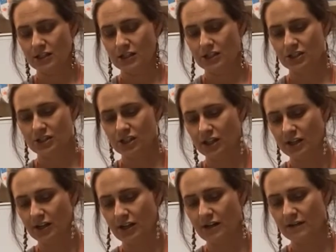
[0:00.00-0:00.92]
You just cut
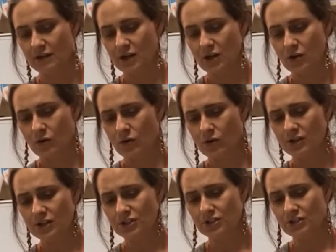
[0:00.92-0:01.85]
it off, or you
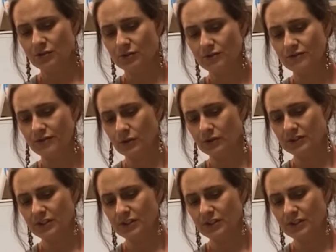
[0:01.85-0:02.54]
could just sort of fold